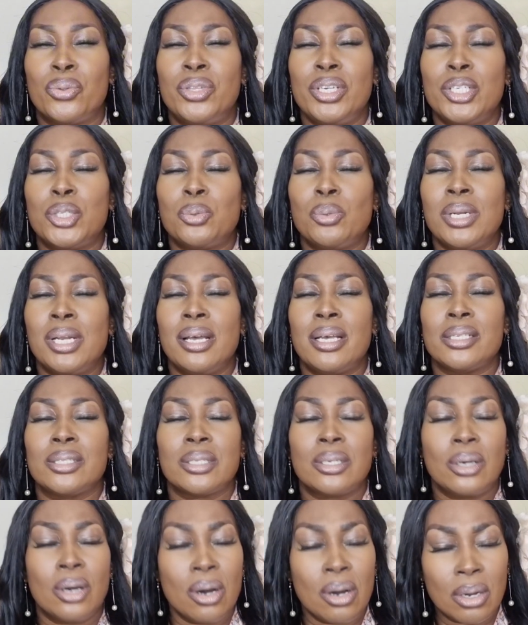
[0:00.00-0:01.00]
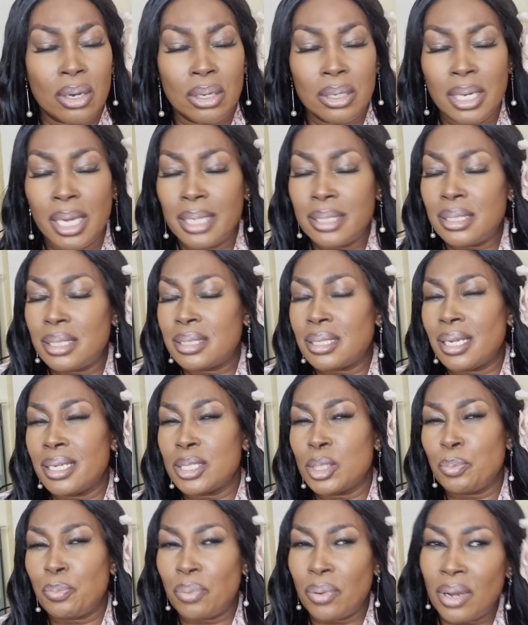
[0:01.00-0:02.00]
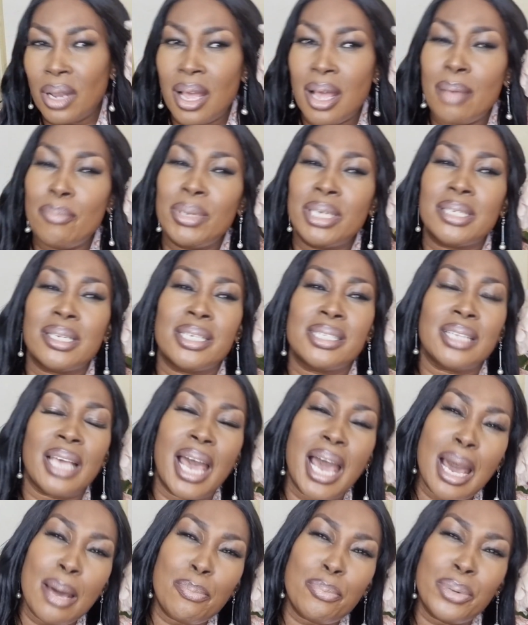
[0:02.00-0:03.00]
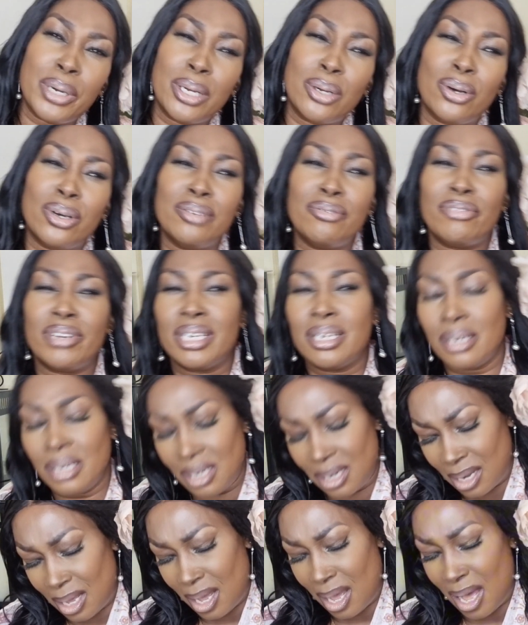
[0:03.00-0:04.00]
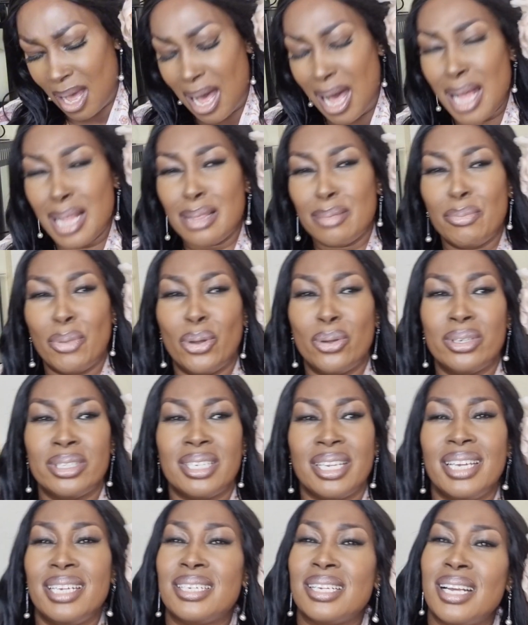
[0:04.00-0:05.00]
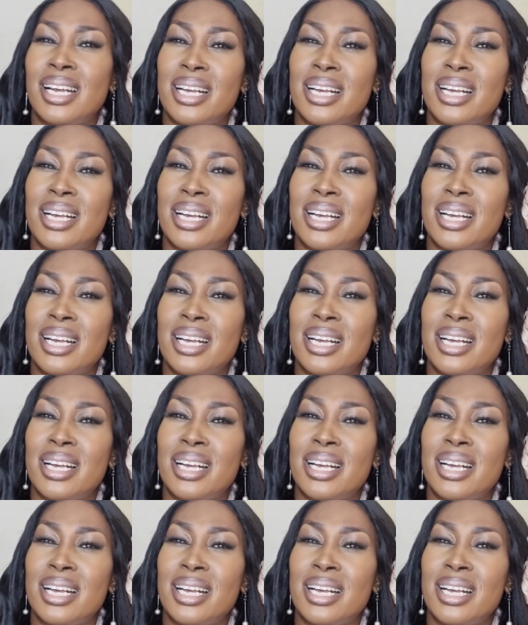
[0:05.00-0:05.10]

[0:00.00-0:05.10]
This one has coconut, it has plum, it has apricot, vanilla, almond, it